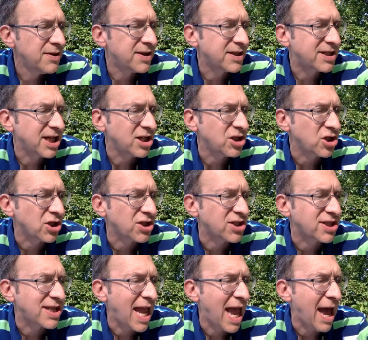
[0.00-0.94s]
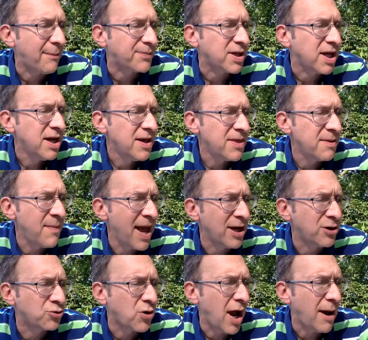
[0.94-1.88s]
The tension snapped. The
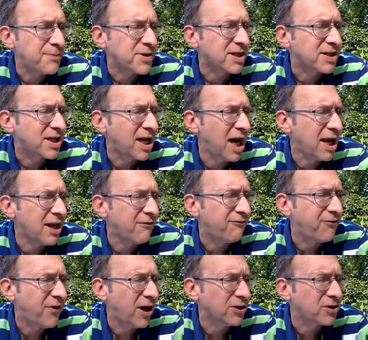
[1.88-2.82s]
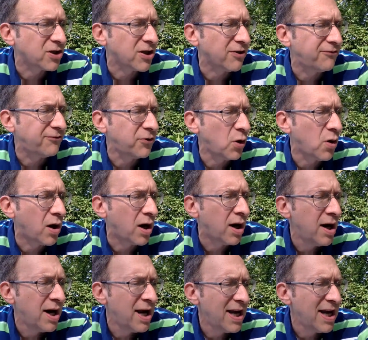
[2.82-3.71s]
man dropped his gun and fell to the floor.